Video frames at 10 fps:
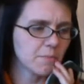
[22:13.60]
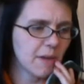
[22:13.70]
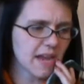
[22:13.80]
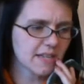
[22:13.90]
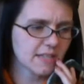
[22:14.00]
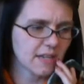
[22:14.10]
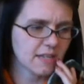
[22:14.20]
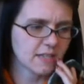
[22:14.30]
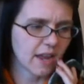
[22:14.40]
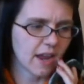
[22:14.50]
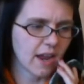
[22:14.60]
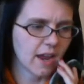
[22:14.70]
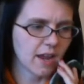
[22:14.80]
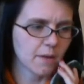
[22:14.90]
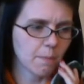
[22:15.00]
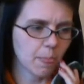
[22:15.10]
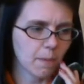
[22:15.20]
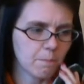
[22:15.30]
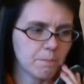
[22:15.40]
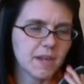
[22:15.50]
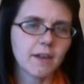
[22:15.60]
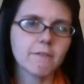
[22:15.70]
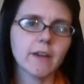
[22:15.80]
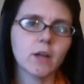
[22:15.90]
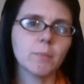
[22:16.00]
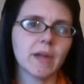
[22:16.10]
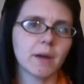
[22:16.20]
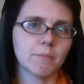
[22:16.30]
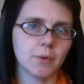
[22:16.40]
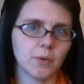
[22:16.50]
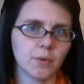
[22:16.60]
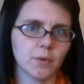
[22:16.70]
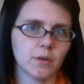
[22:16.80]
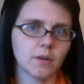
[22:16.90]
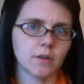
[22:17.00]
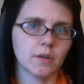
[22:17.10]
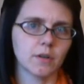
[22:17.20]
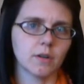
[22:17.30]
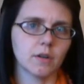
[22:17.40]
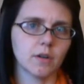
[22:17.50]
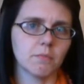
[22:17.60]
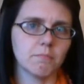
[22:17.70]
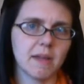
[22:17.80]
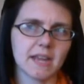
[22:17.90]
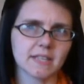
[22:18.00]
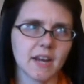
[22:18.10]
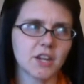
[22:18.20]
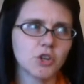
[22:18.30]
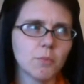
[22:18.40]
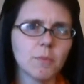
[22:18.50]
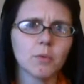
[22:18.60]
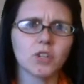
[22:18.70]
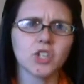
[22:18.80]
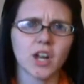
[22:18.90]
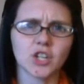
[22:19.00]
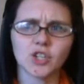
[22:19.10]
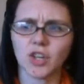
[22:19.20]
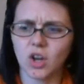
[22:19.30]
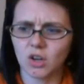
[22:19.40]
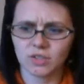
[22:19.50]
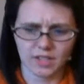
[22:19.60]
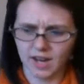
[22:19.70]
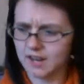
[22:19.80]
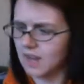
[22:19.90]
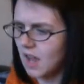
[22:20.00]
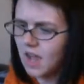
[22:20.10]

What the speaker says: base is a BFL bamboo base, and I don't remember what she actually calls it. I